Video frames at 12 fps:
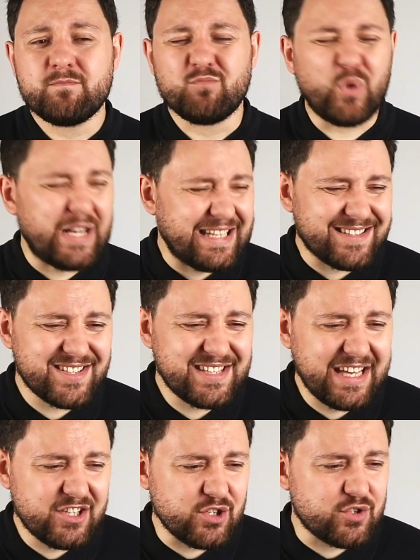When
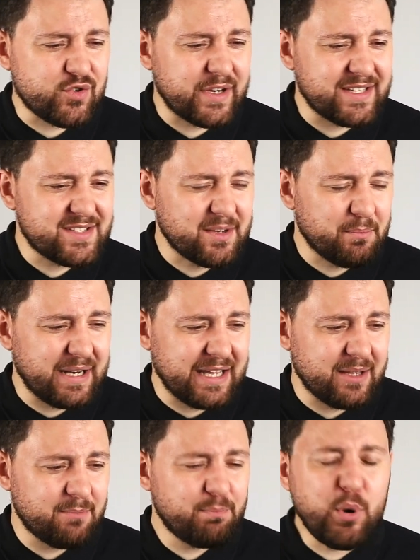instead you treat
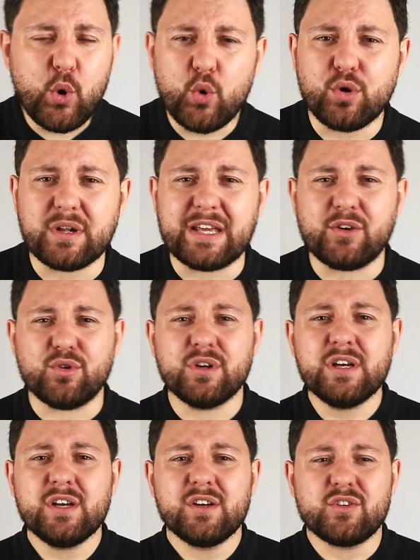somebody poorly or
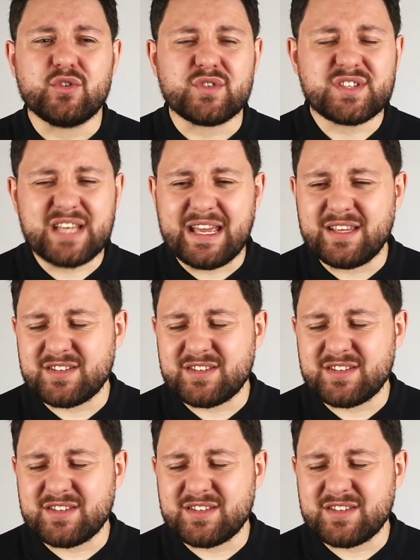you say